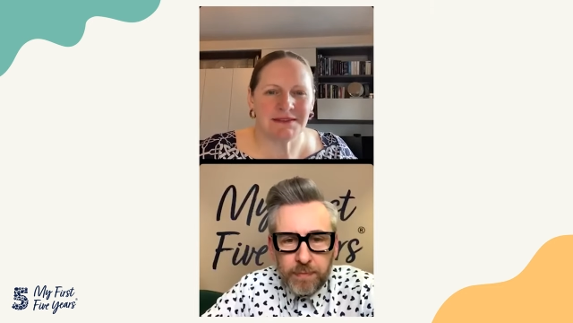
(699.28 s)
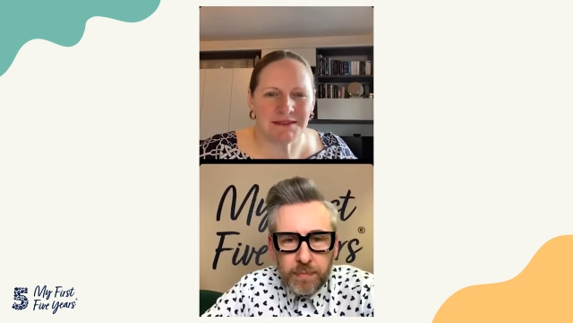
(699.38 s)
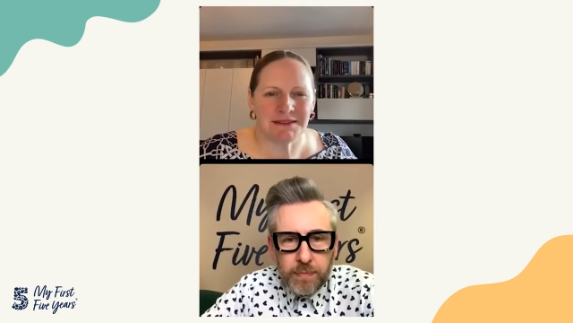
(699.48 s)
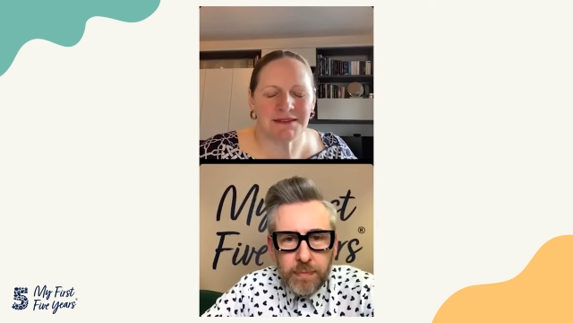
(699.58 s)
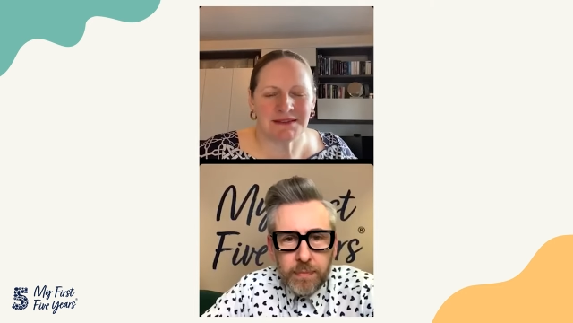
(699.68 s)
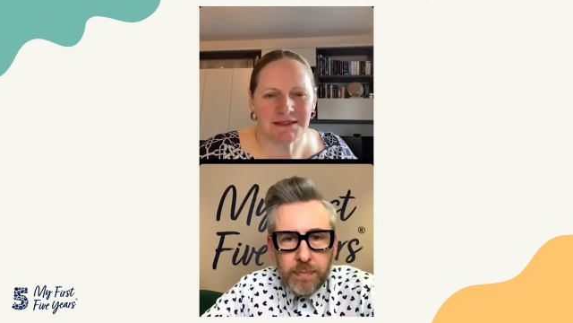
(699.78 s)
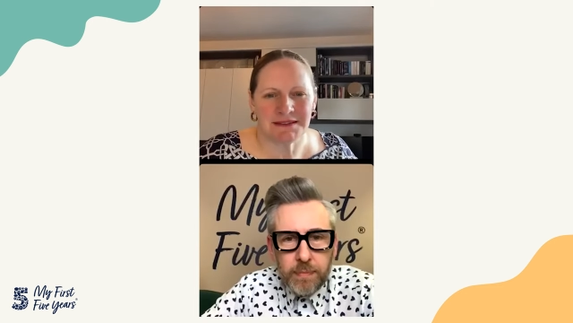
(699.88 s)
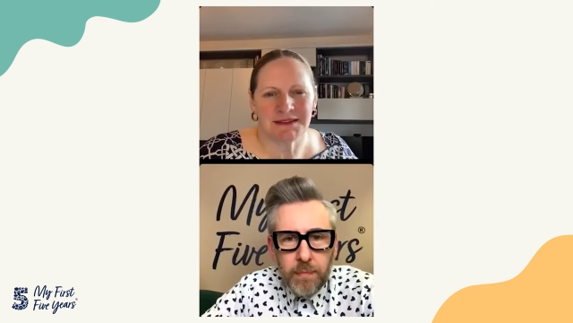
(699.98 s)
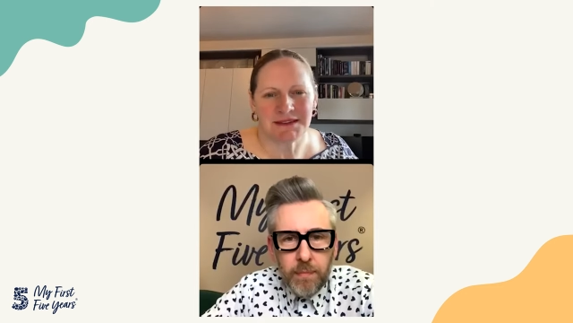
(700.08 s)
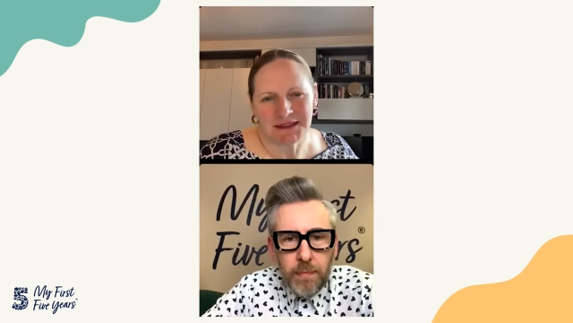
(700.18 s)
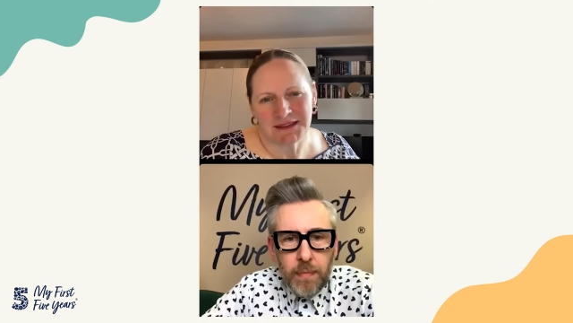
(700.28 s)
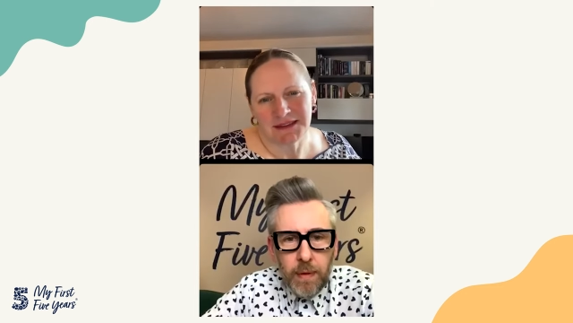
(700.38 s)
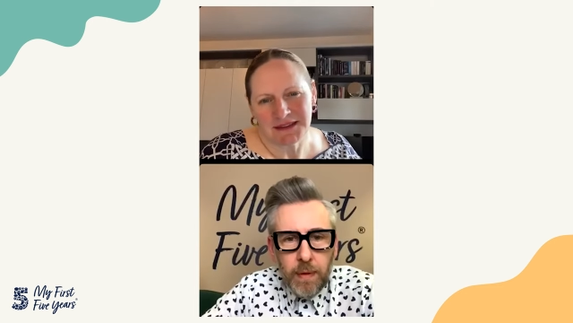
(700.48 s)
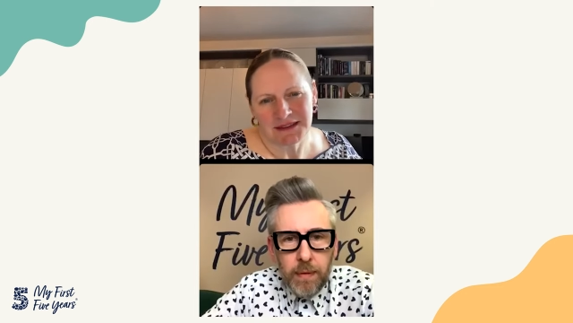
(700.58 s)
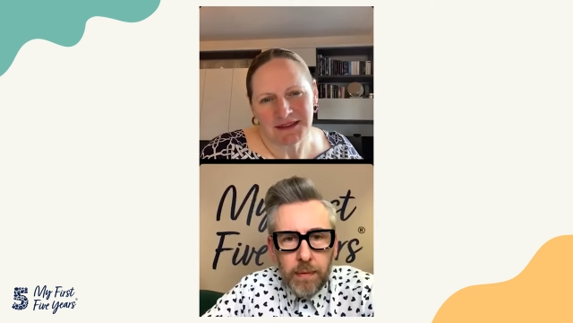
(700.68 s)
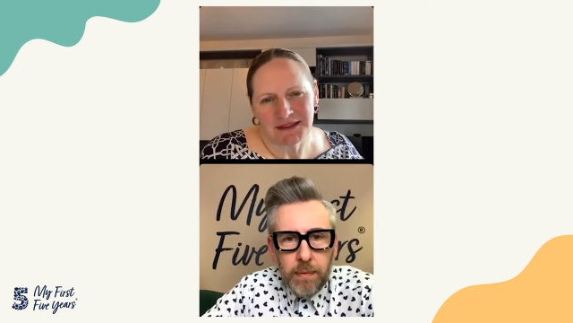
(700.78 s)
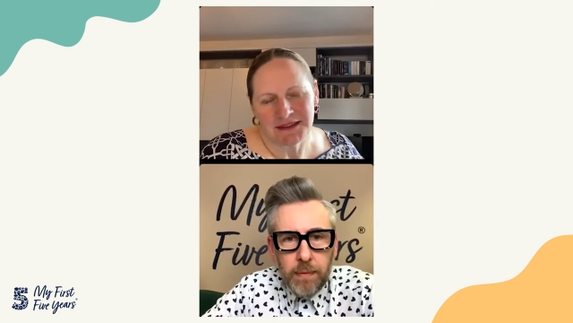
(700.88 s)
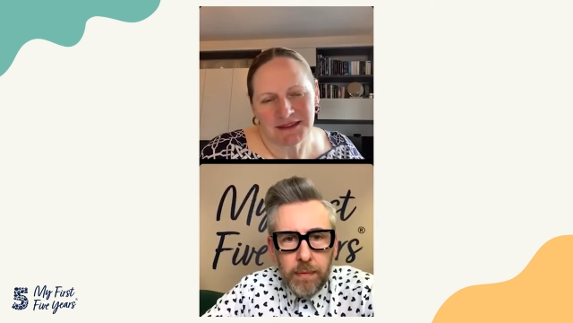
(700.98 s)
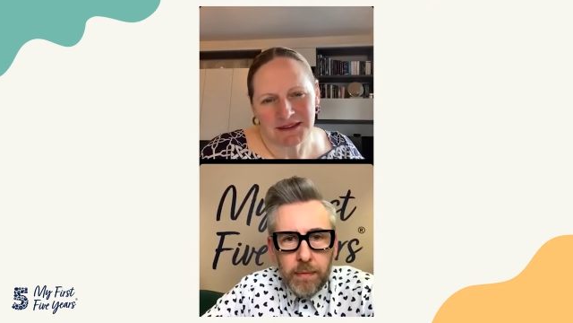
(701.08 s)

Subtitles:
[no speech]